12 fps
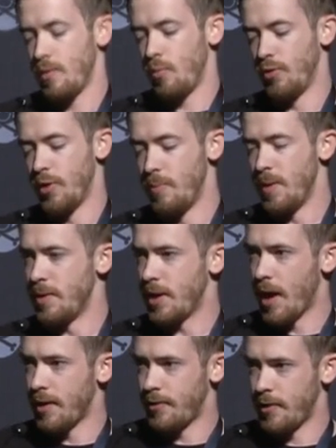with the
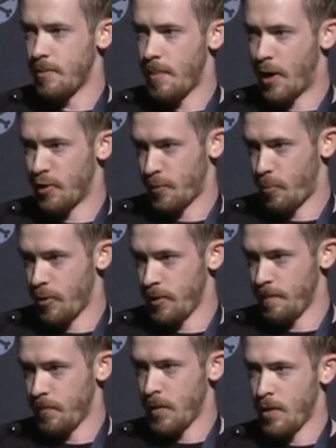Mimikatz and PowerSploit,
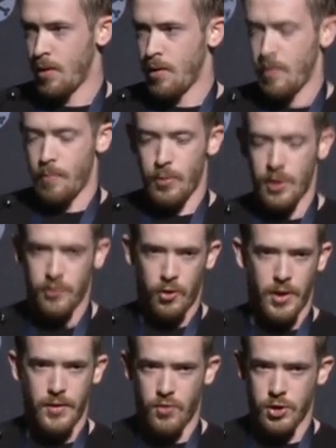because
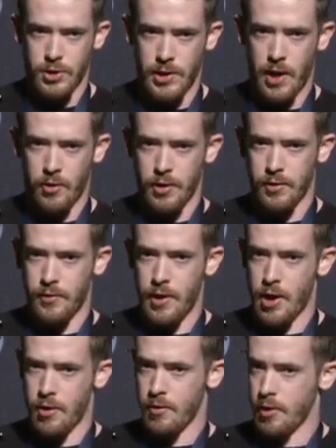all that functionality is
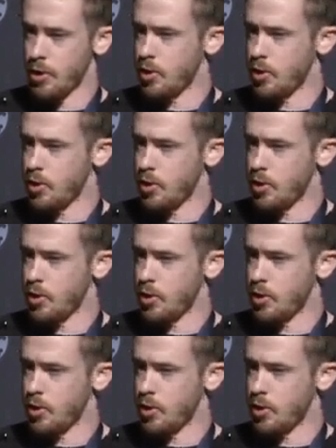there, it